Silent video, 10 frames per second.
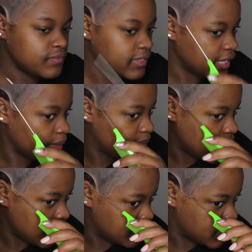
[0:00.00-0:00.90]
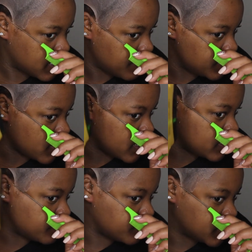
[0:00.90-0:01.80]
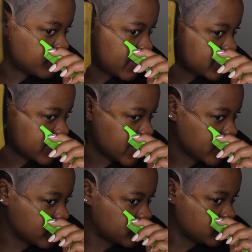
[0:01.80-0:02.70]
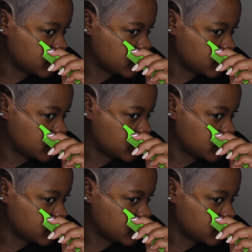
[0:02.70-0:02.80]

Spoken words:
like that be happening, I be trying to put it back down.